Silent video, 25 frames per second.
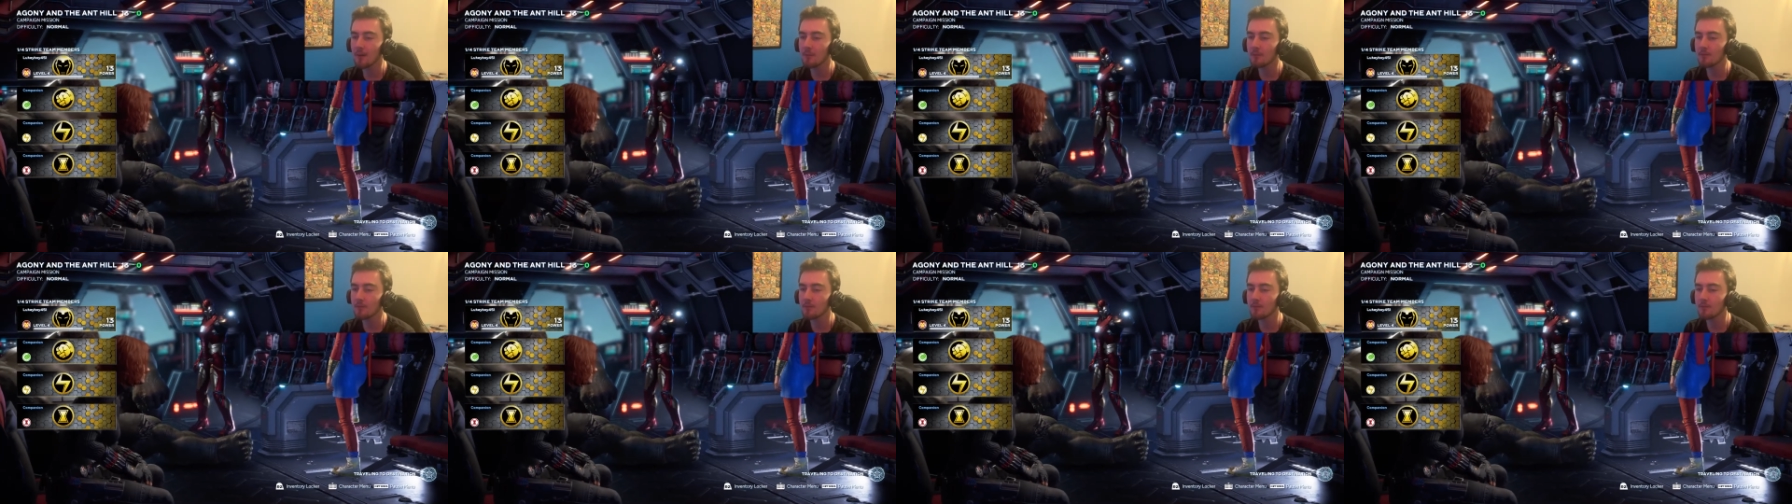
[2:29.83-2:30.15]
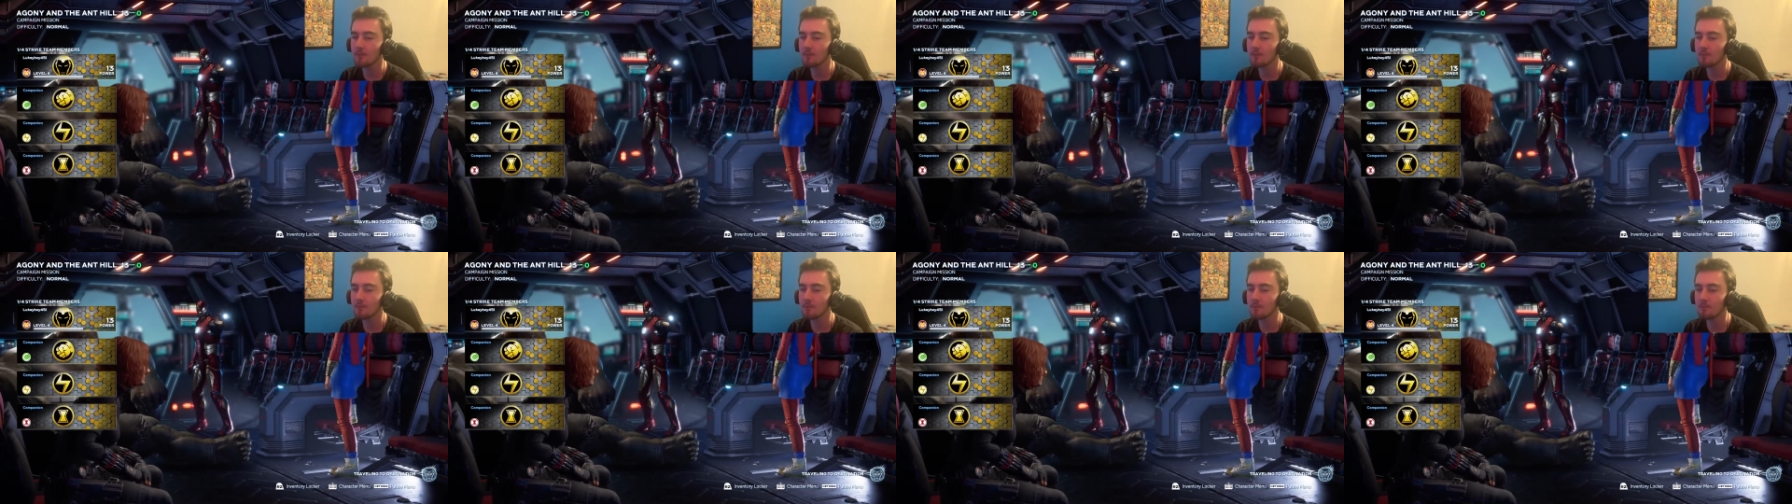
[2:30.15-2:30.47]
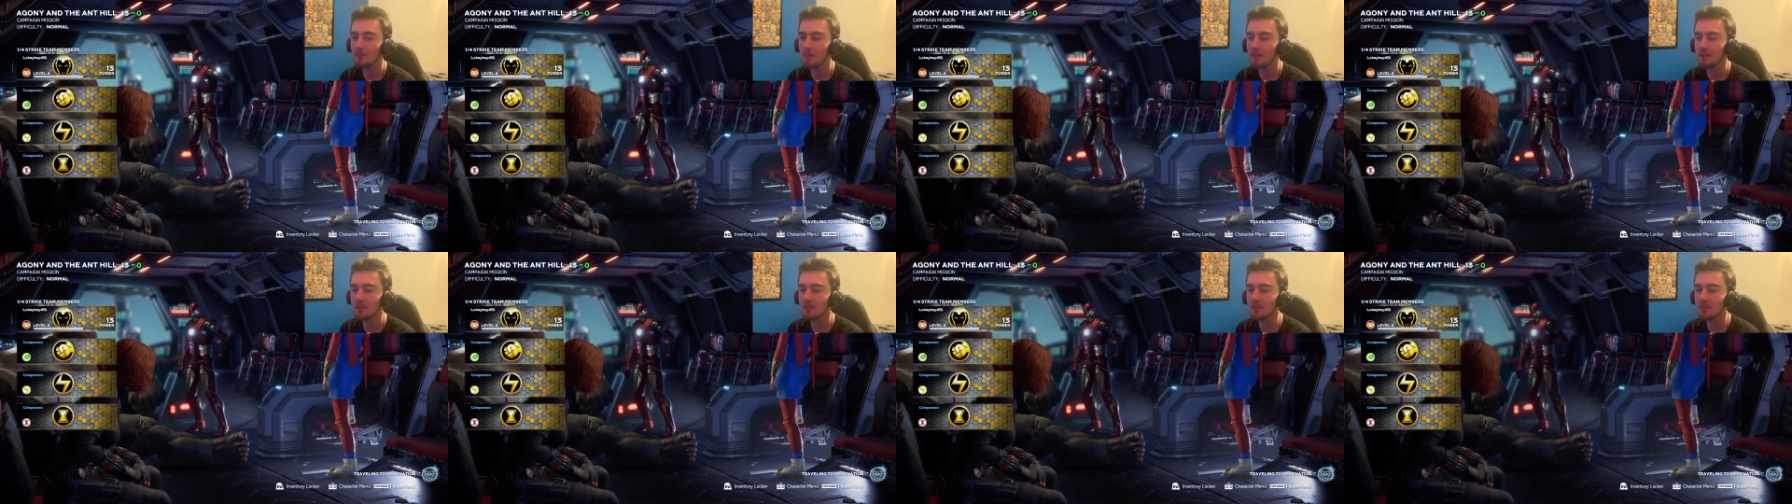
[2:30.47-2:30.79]
I'm just
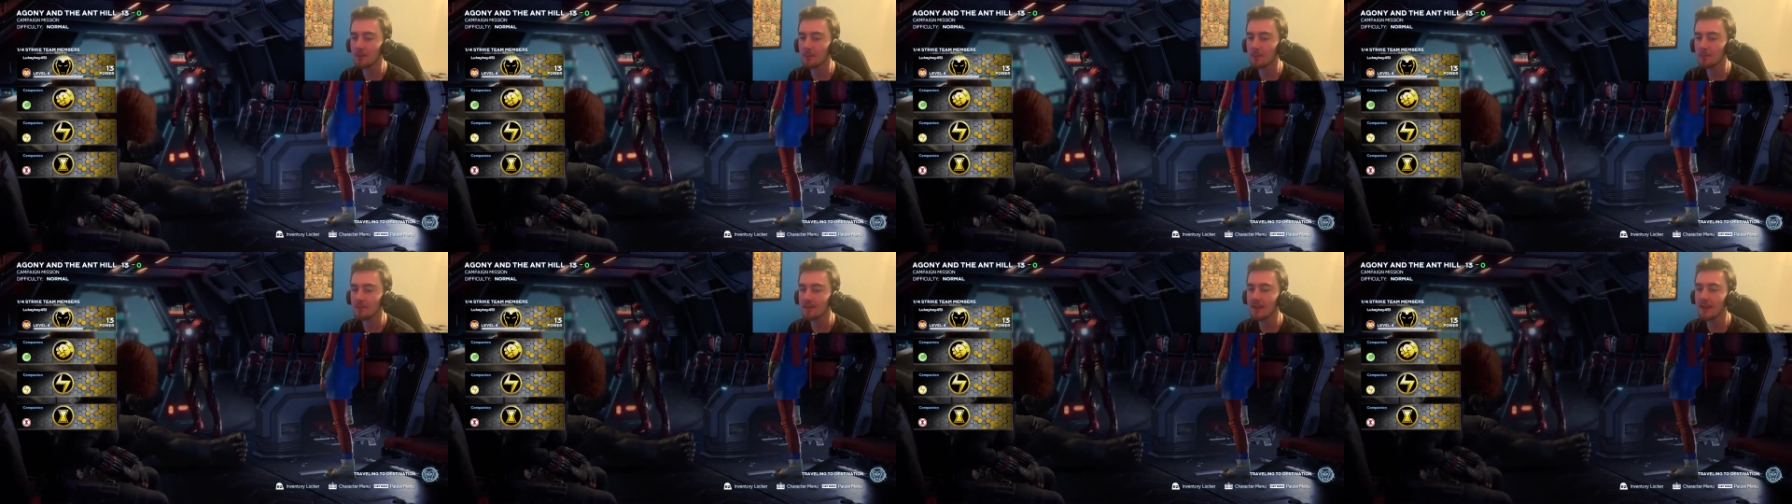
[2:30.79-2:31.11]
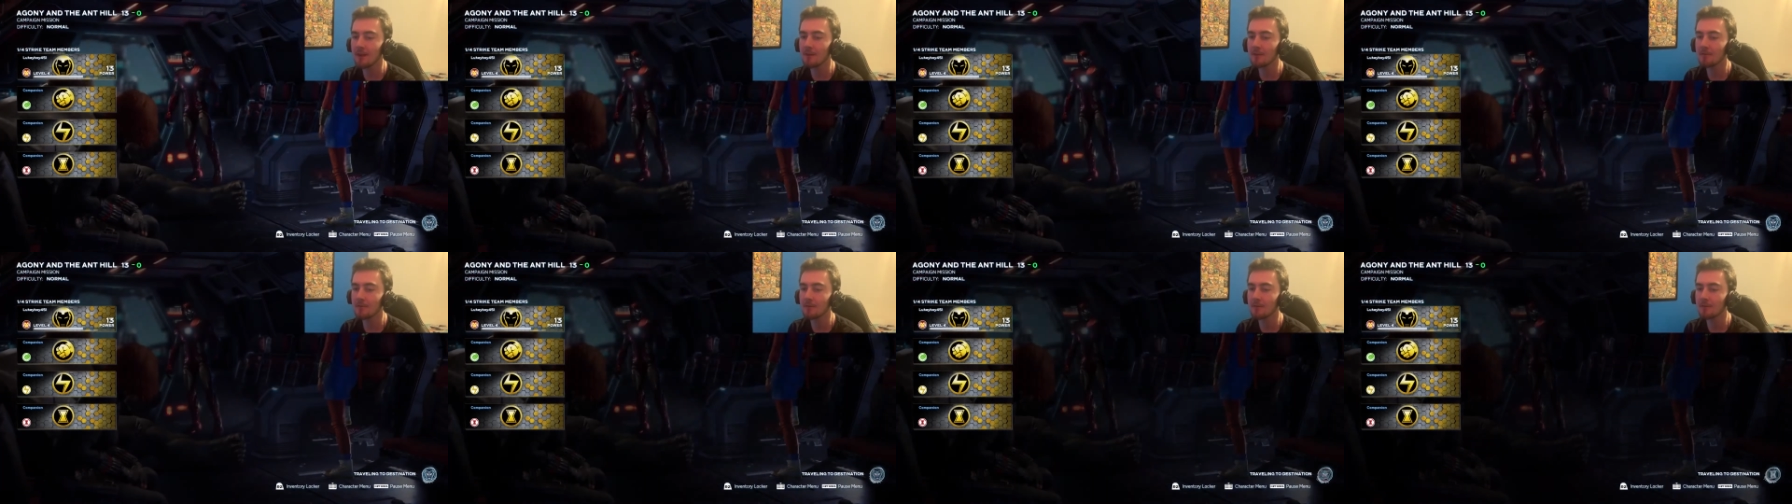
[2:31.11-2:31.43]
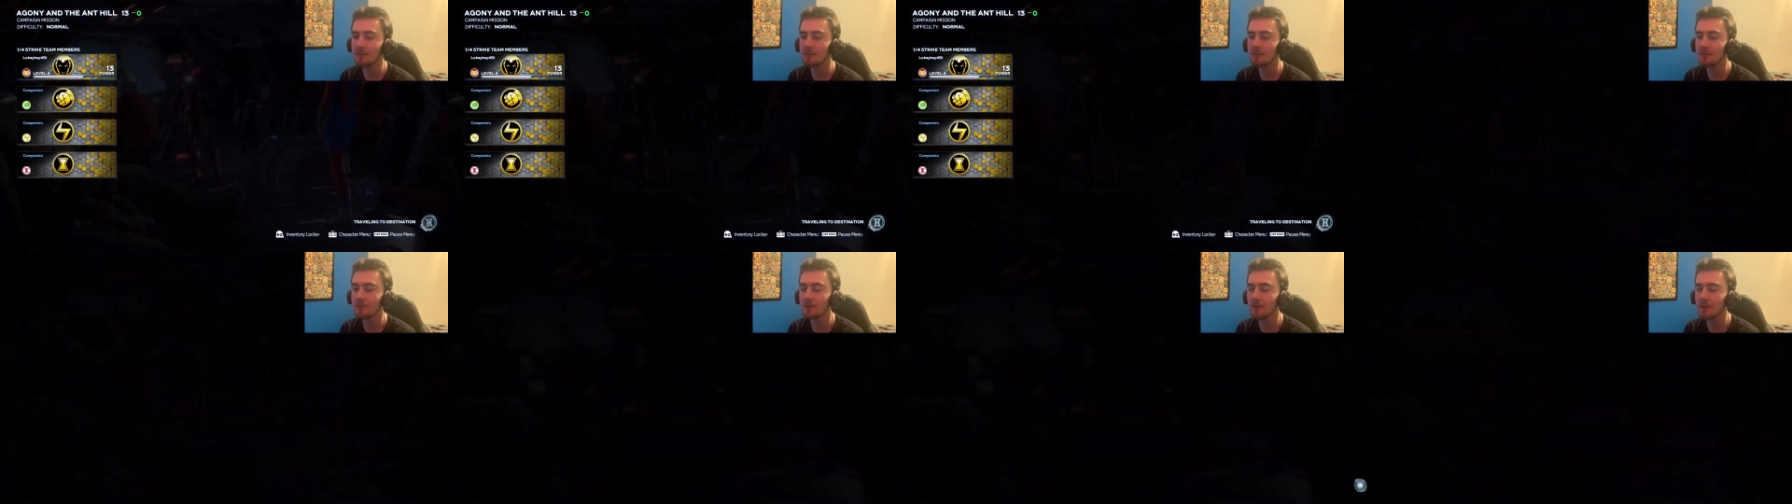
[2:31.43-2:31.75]
mixing up the
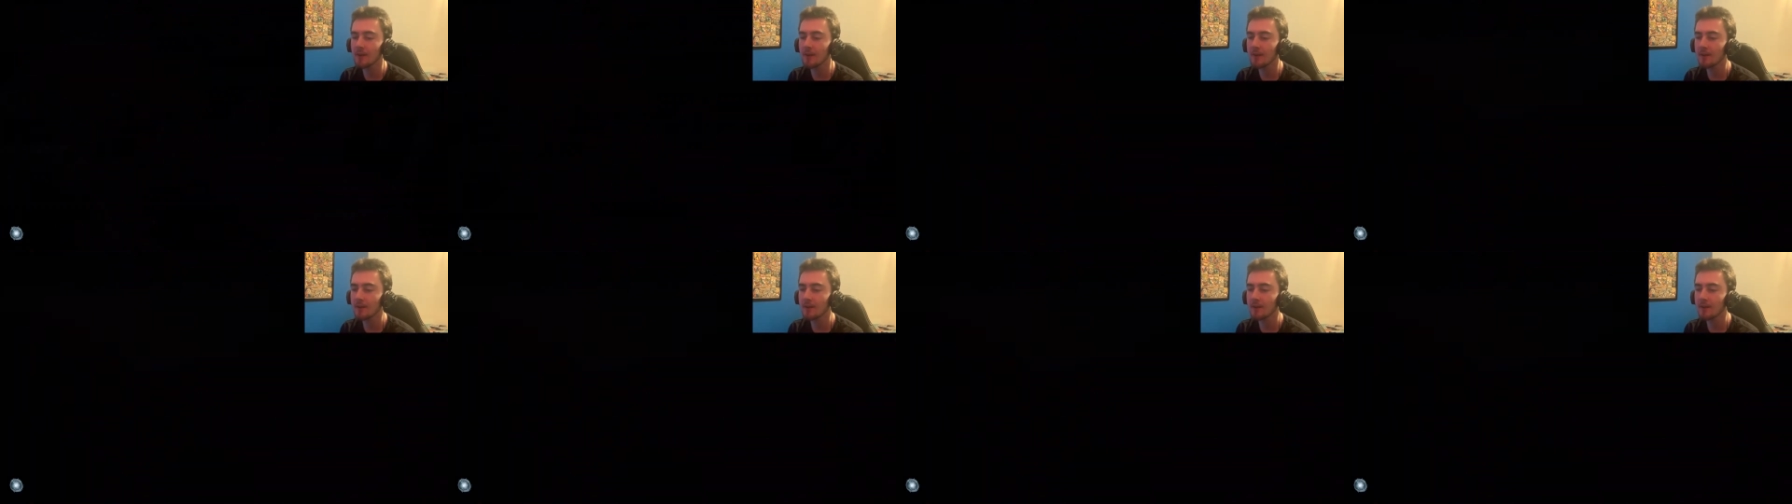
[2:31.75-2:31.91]
outfits, dude.